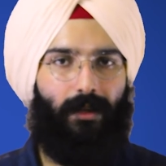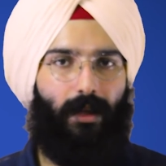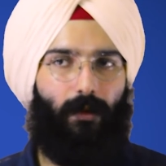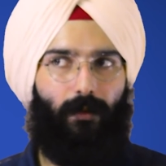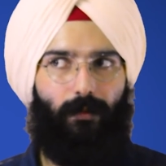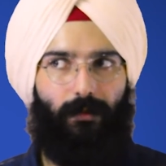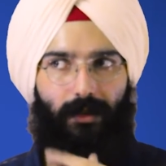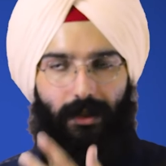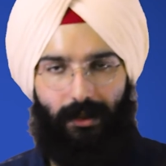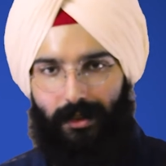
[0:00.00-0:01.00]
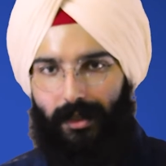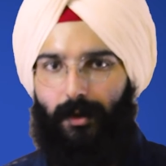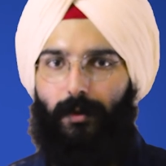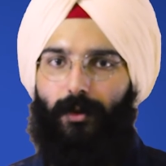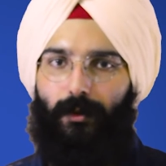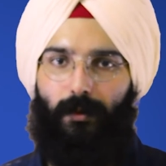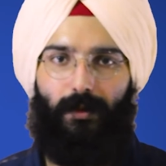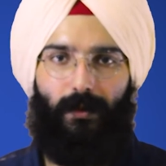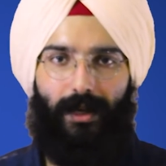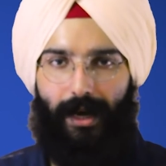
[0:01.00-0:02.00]
Now, the another equinox
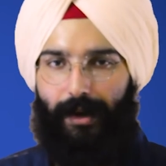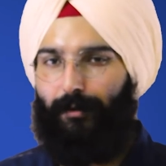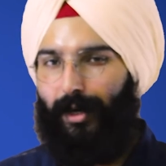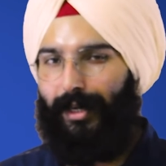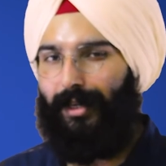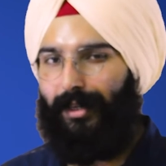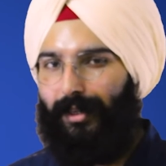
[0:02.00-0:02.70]
which we have right here